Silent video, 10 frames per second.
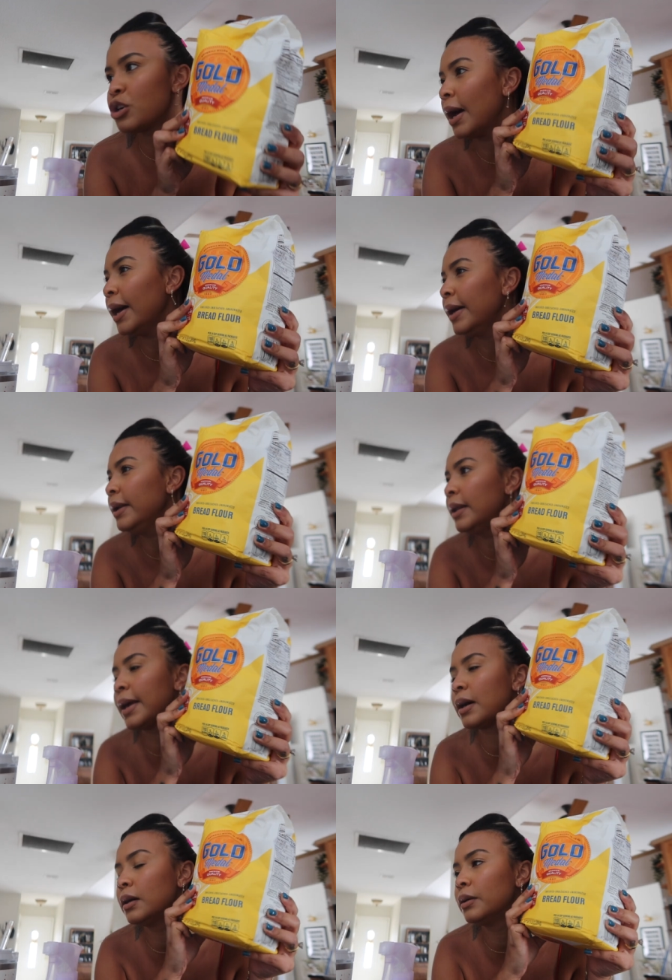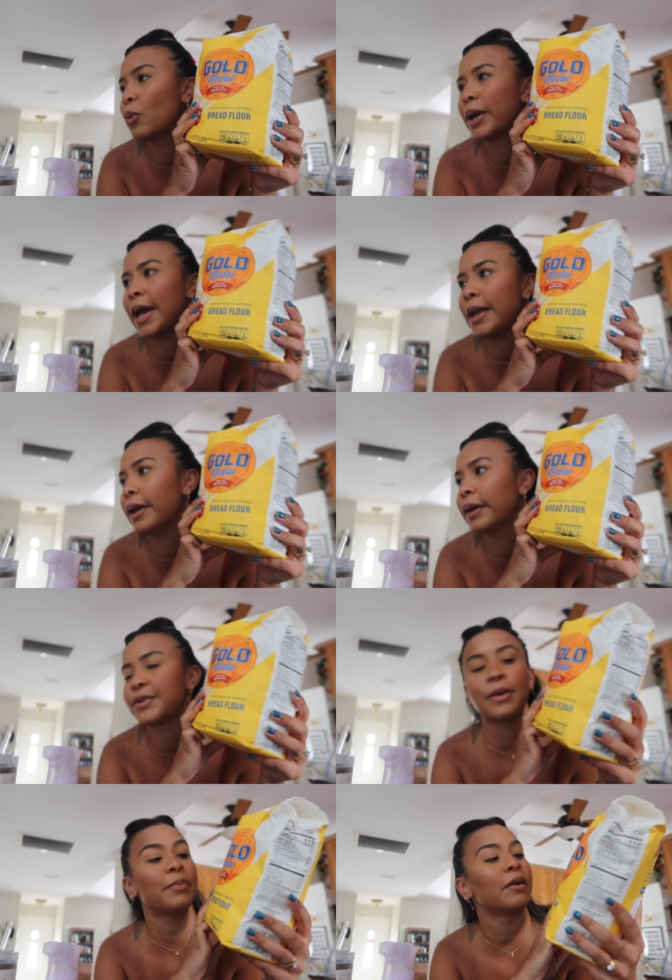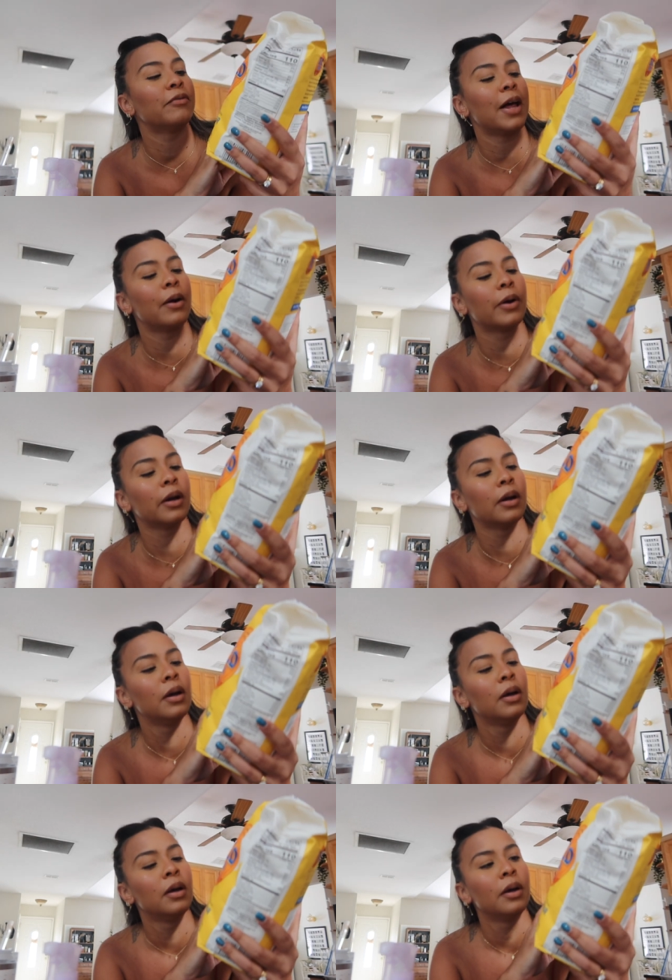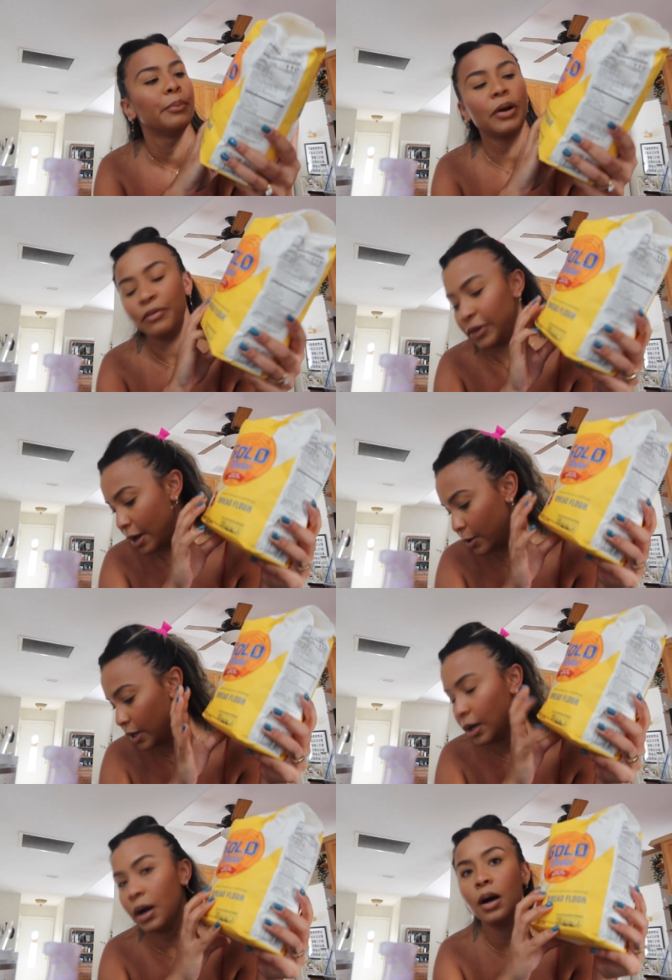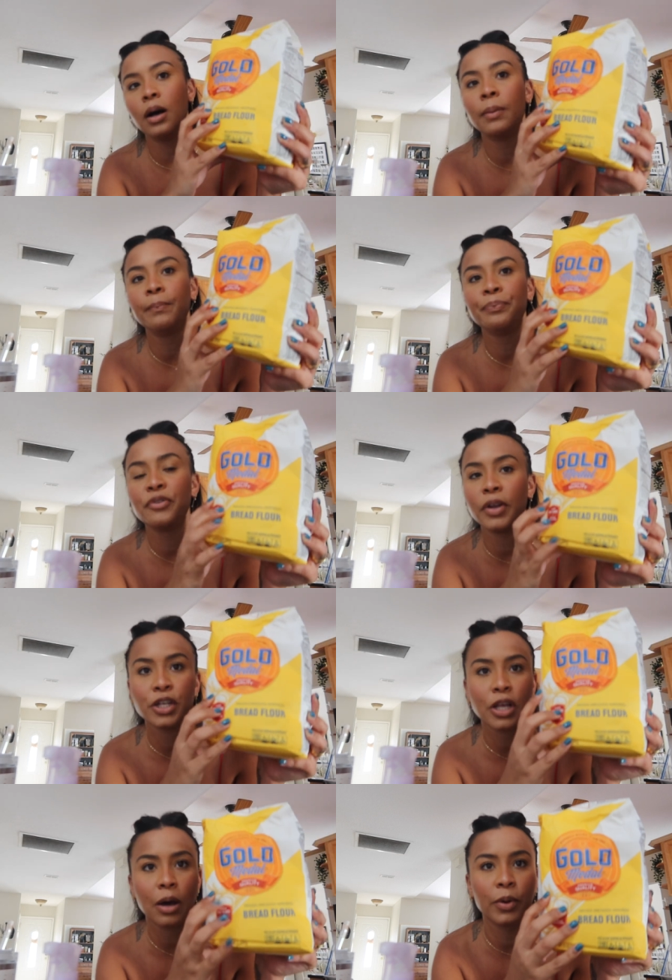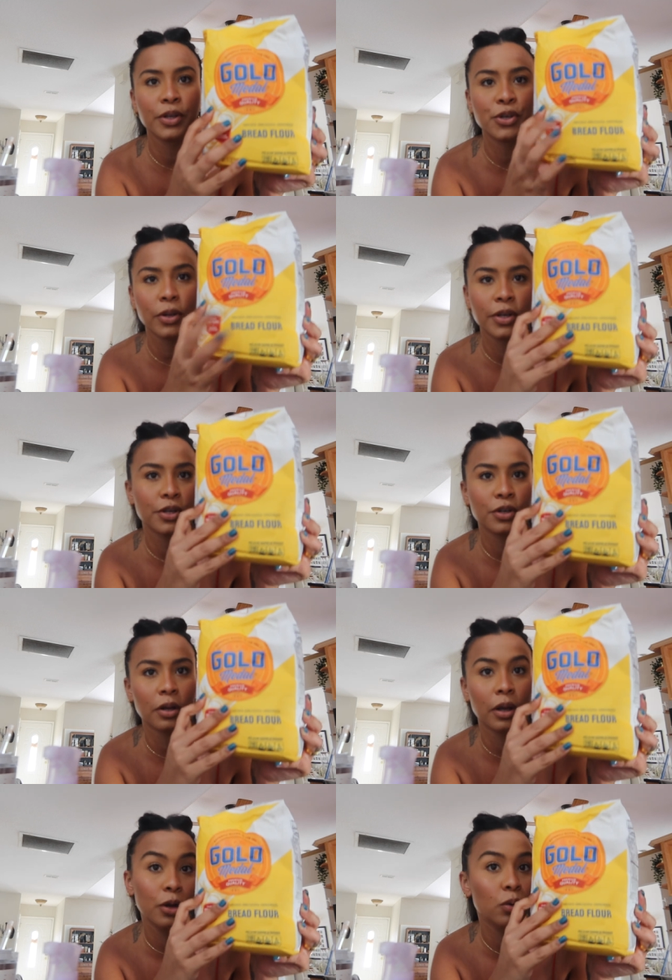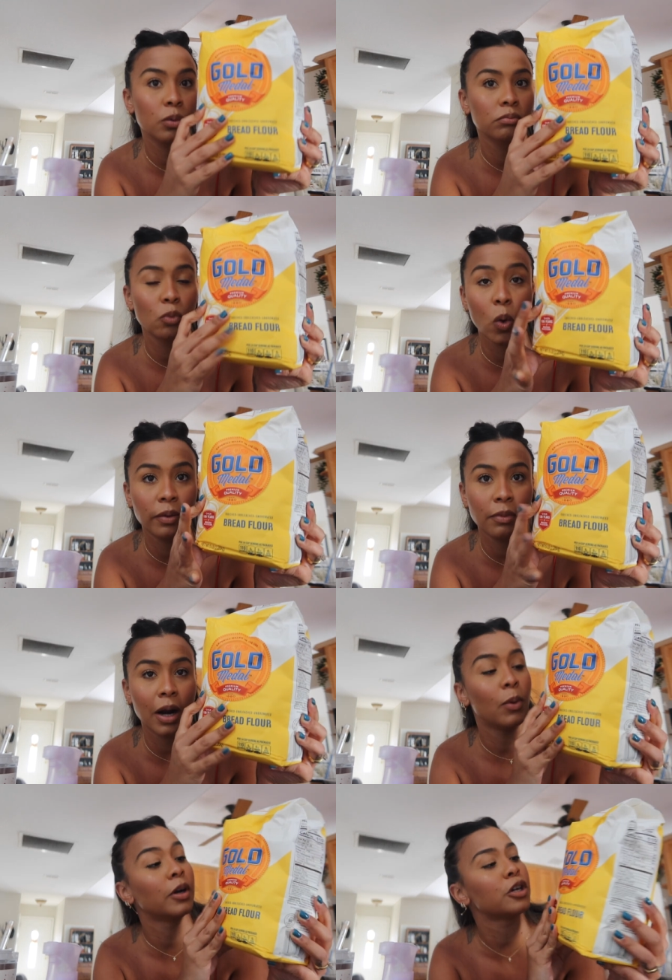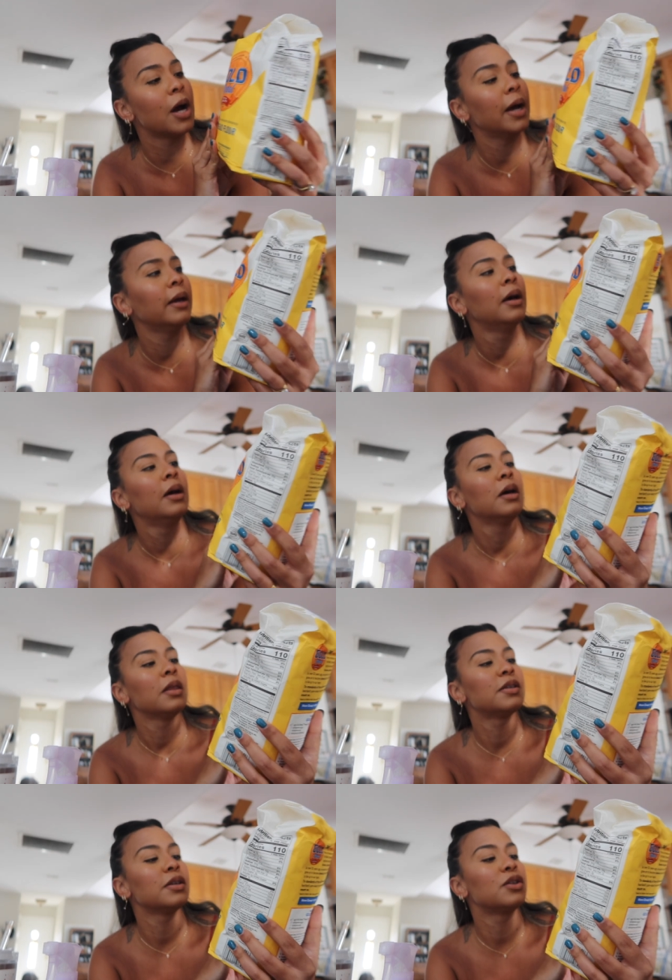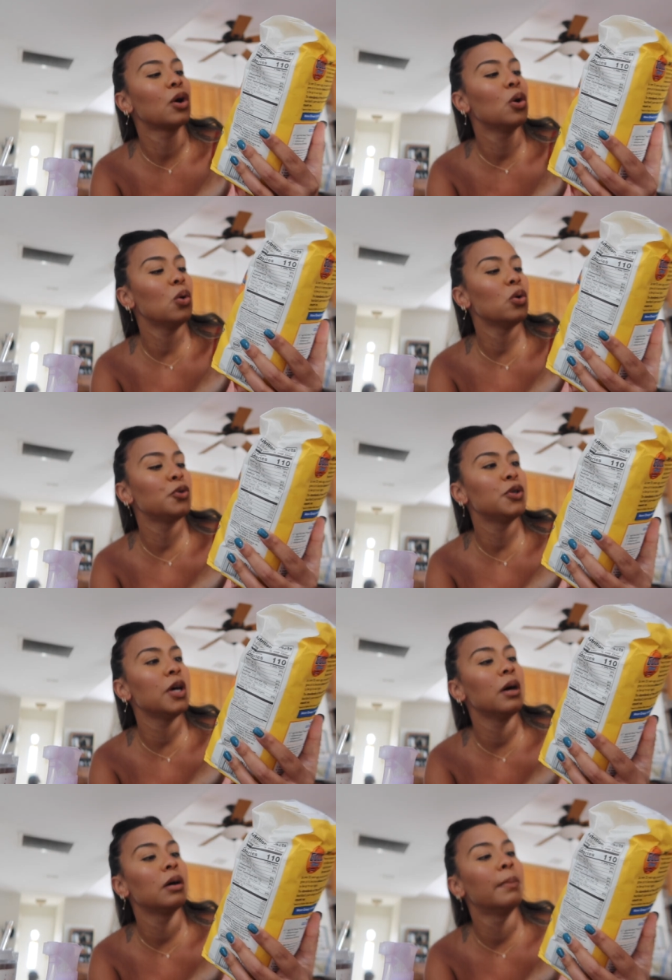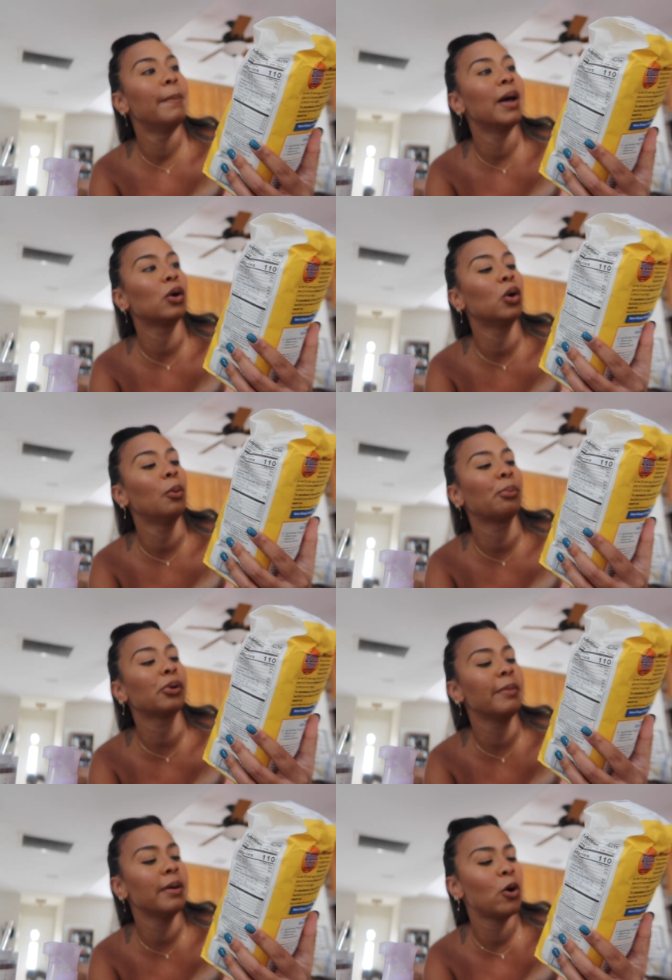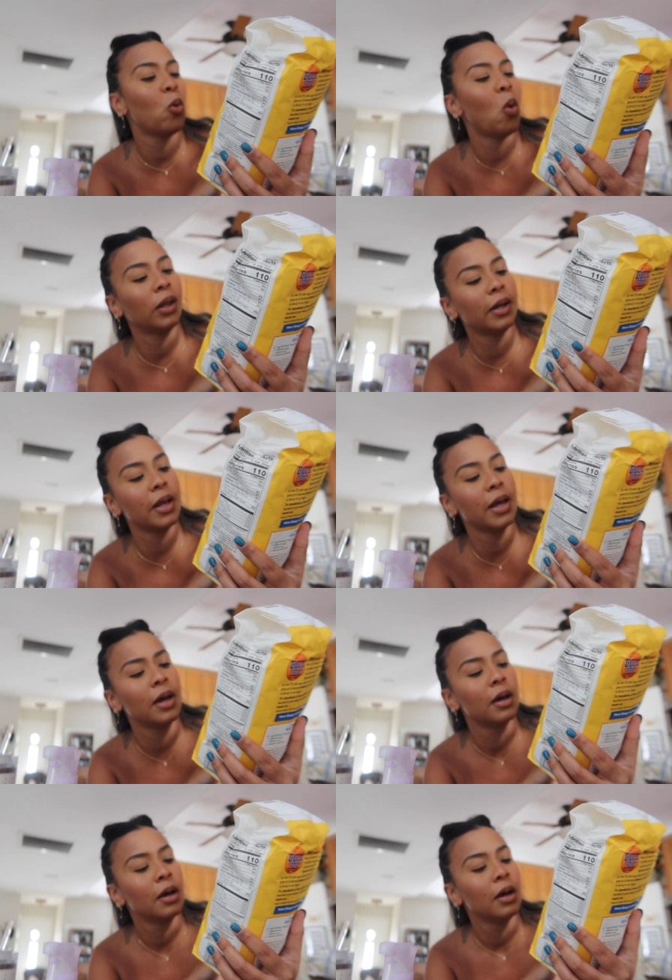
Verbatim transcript: tried like a organic something flour, bread flour, um, finished that one. So this is a new one that I wanna try. This is the Gold Medal premium quality